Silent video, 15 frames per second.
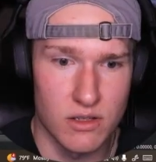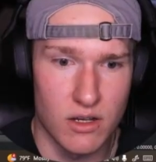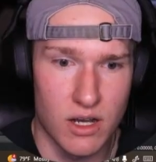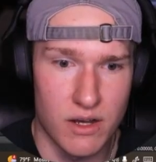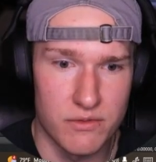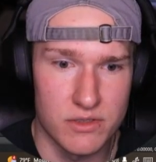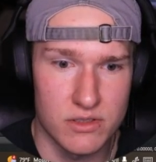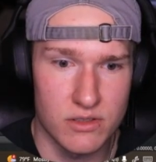
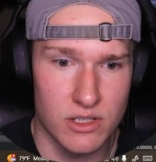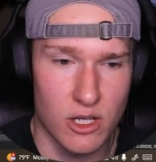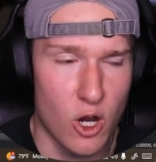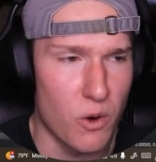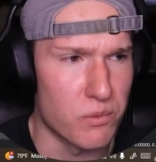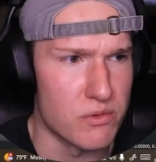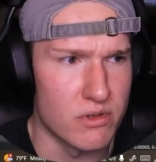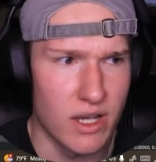obviously, I
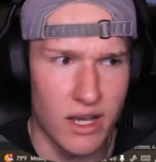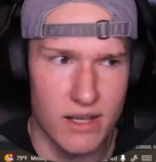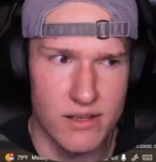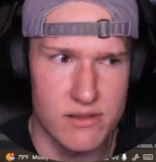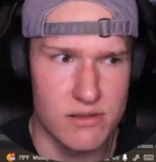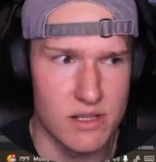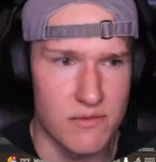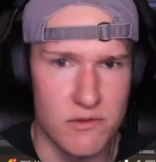hope you
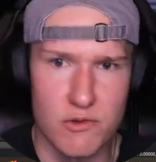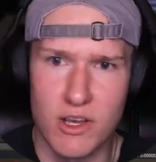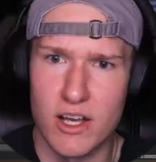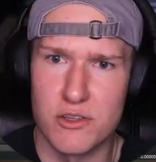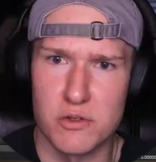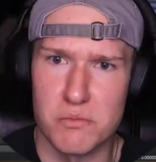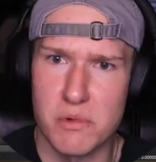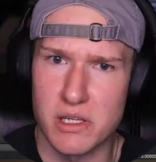guys, if you guys
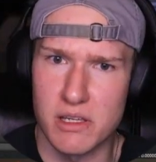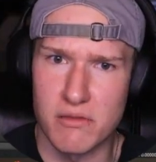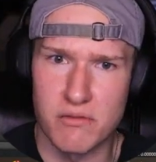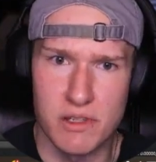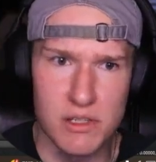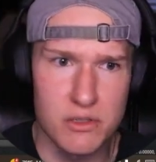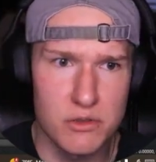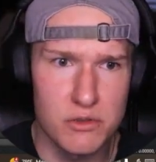are making
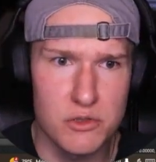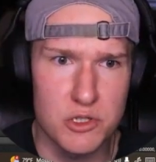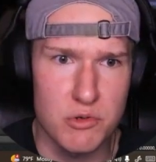vehicles,